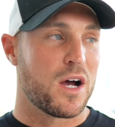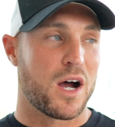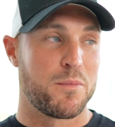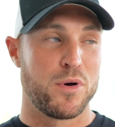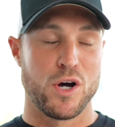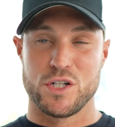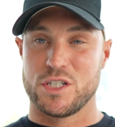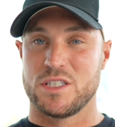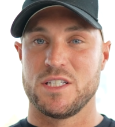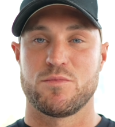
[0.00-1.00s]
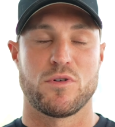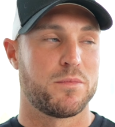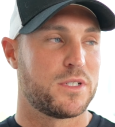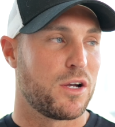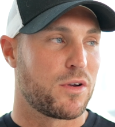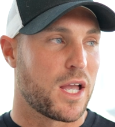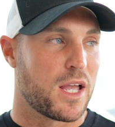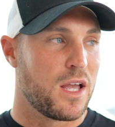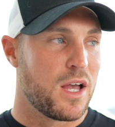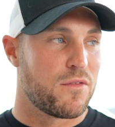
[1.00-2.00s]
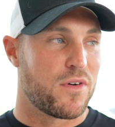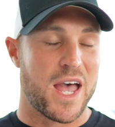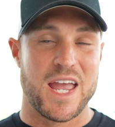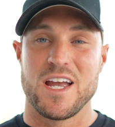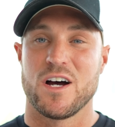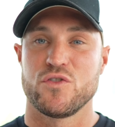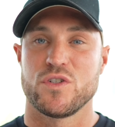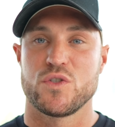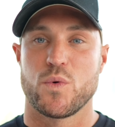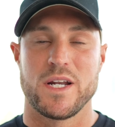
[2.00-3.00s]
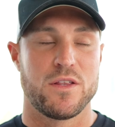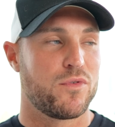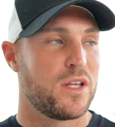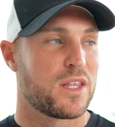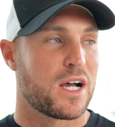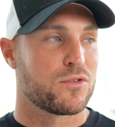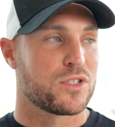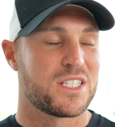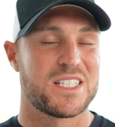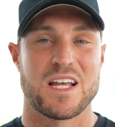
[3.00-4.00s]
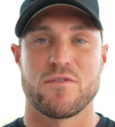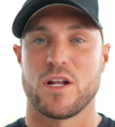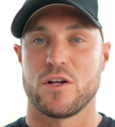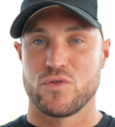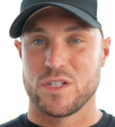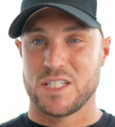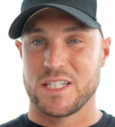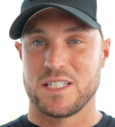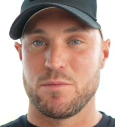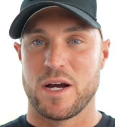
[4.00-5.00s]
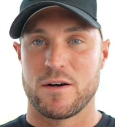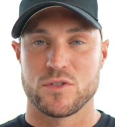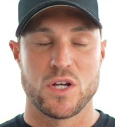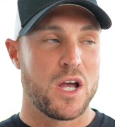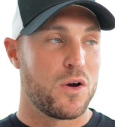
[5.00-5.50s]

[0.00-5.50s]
I purchased this property, okay, for £823,760,